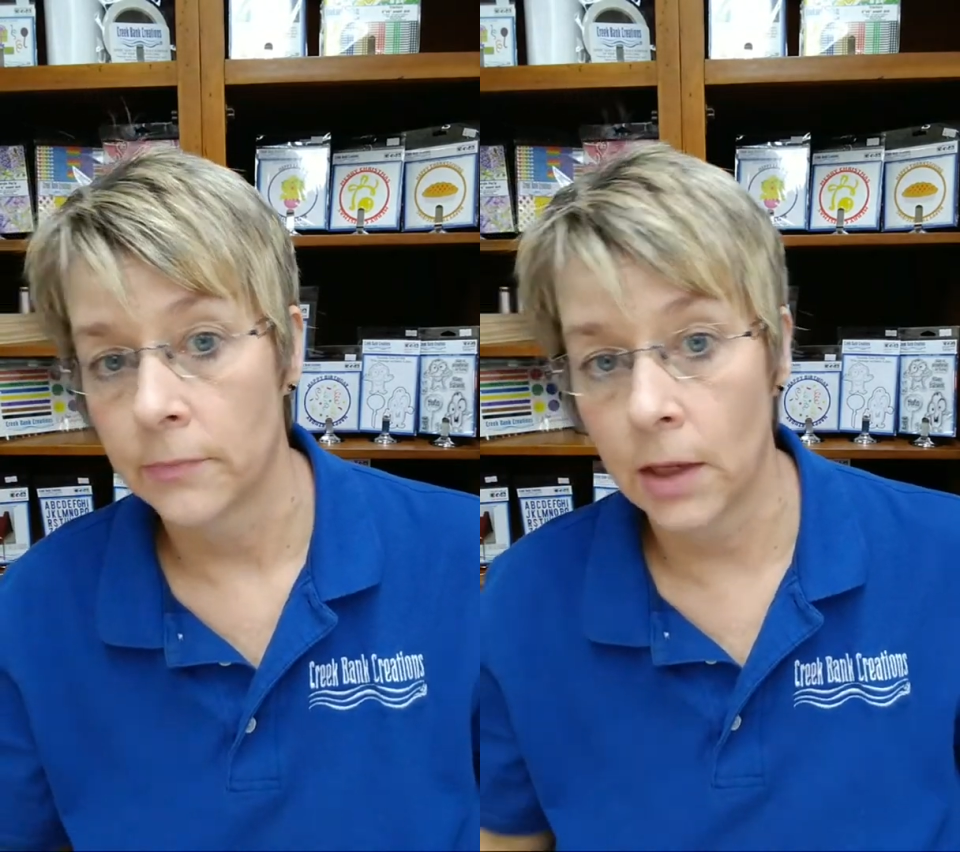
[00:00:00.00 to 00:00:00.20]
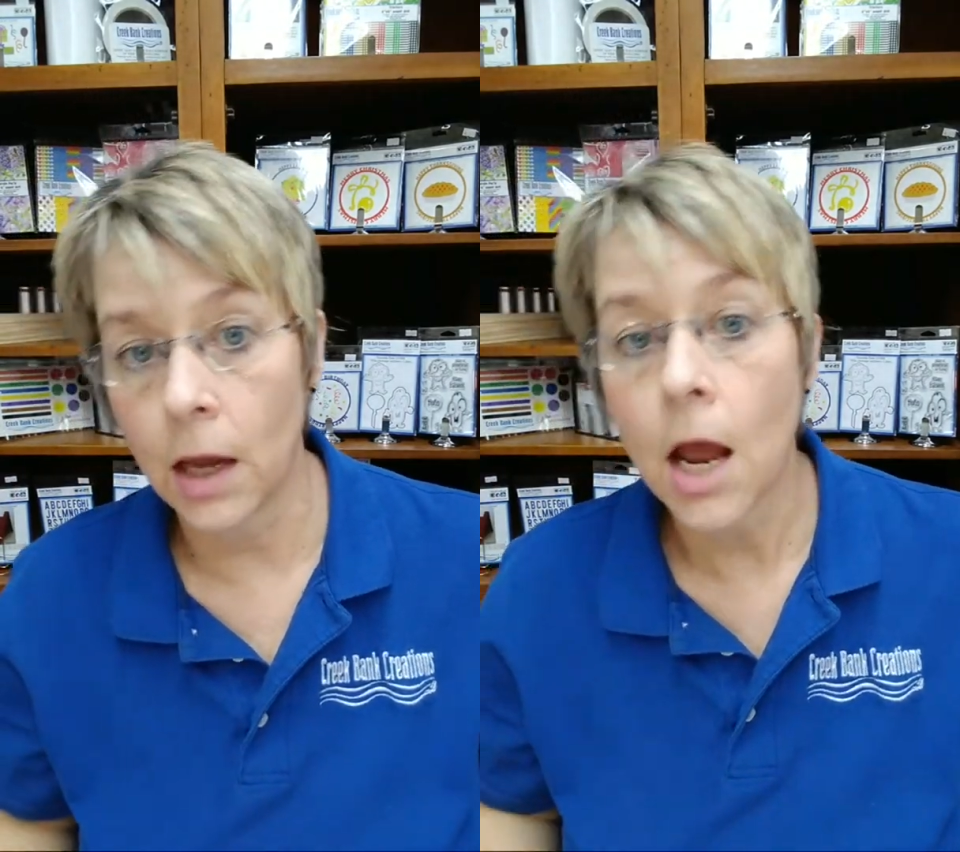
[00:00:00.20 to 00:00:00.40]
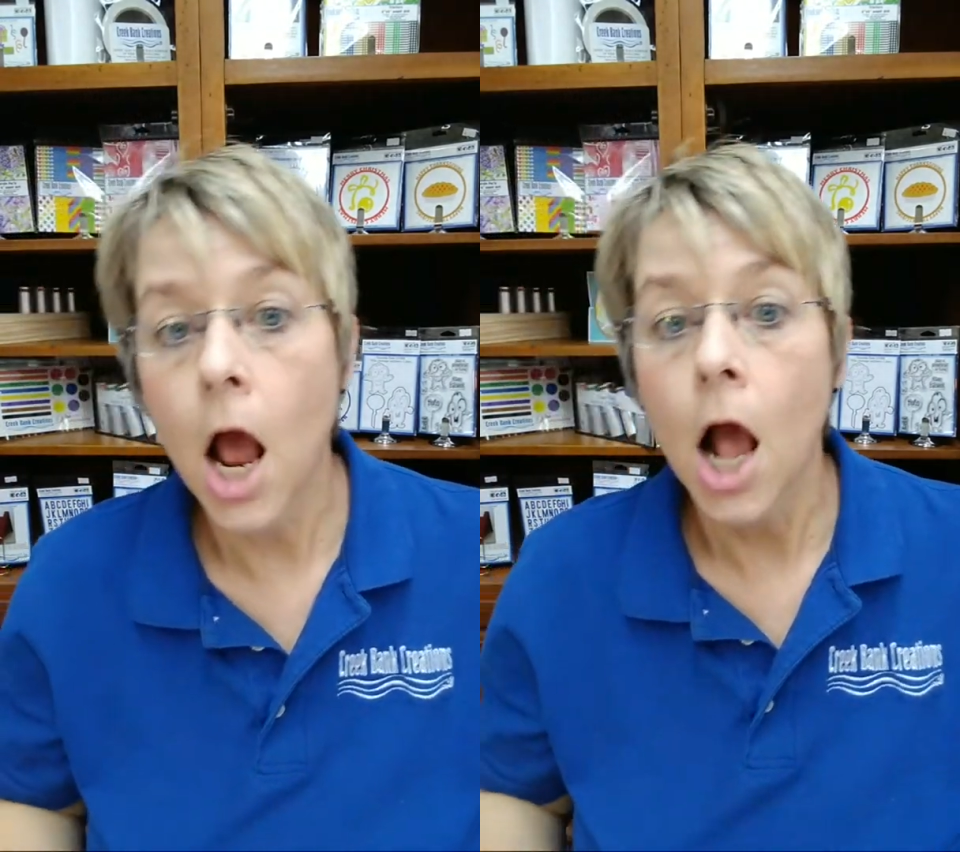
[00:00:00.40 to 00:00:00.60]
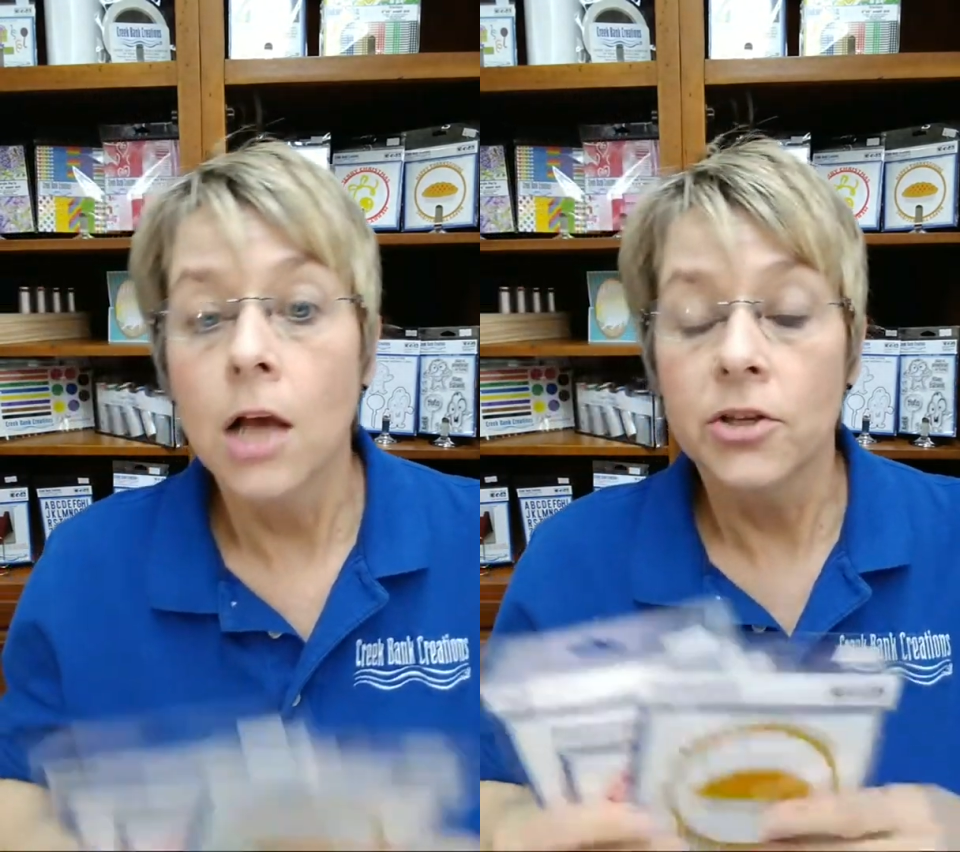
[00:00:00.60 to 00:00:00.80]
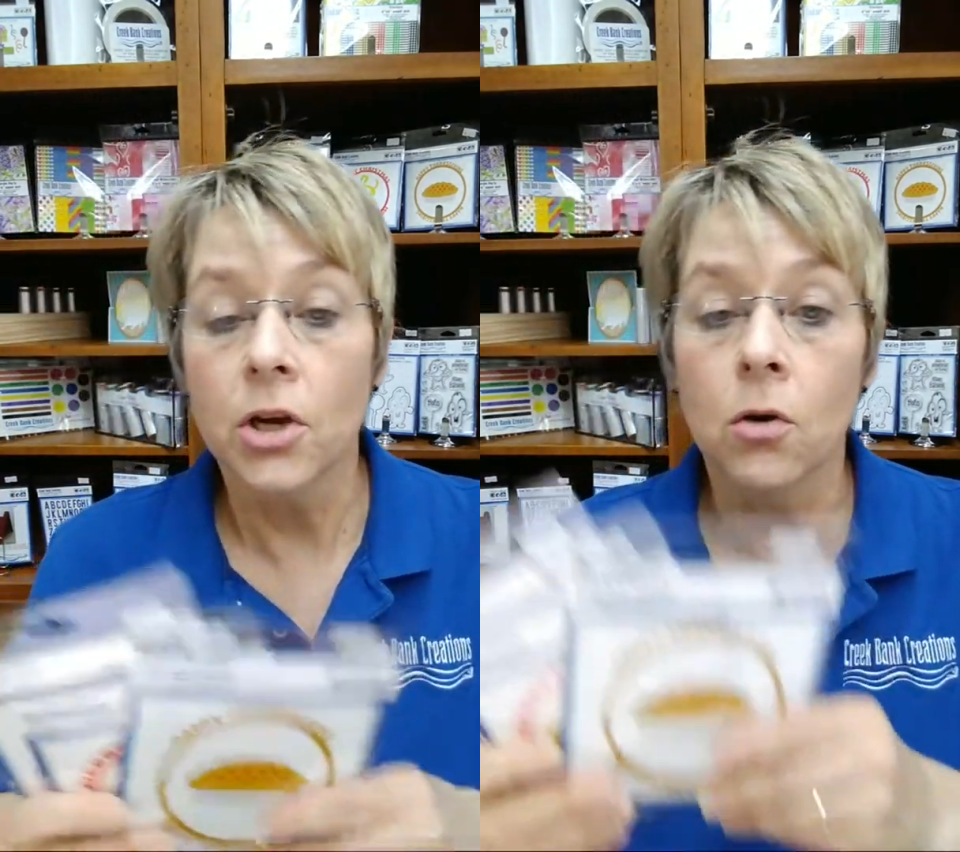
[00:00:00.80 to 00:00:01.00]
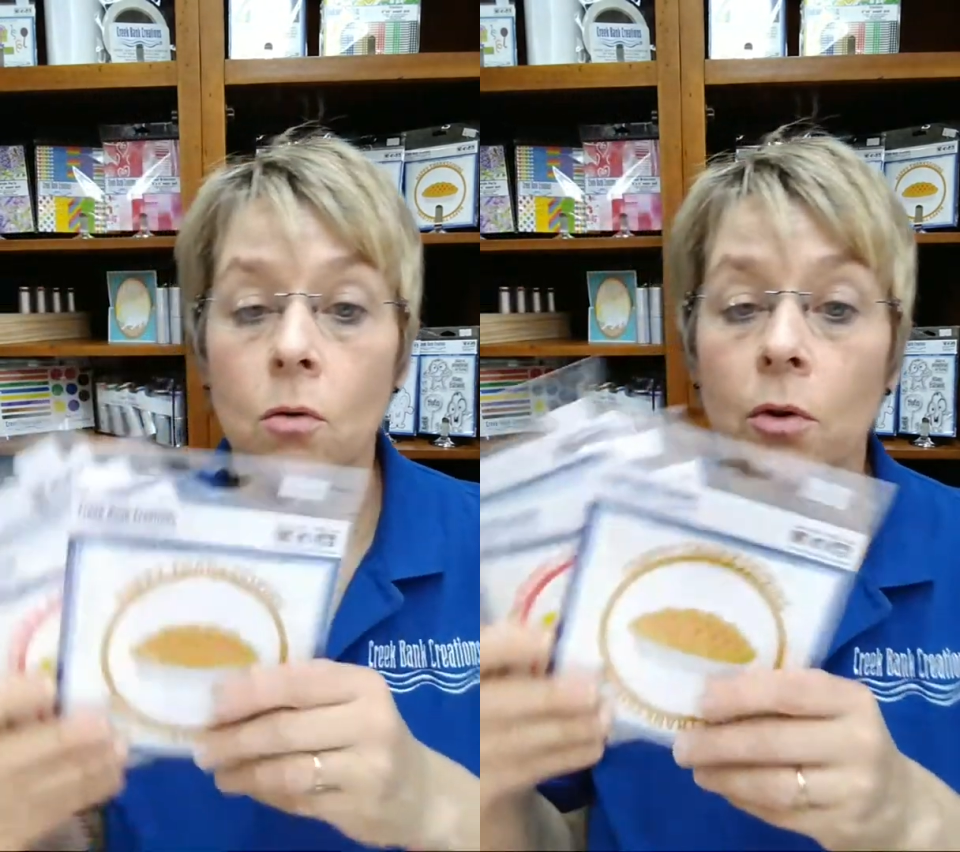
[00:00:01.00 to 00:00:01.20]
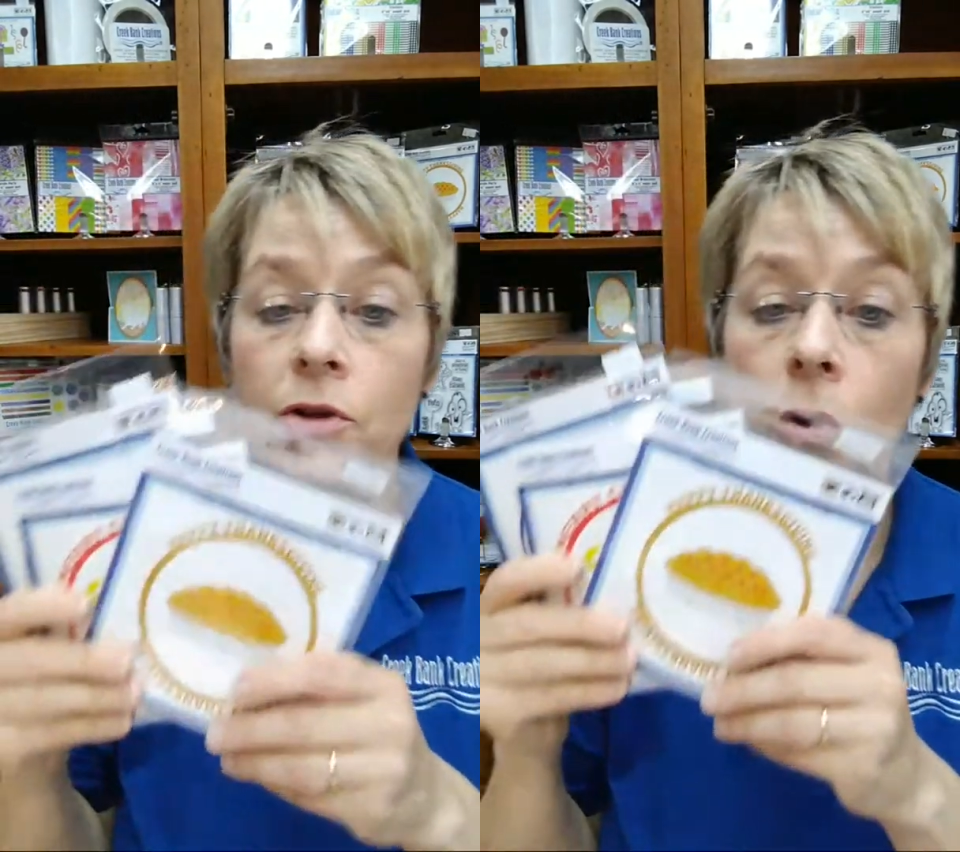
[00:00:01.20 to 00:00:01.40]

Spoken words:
Okay, so to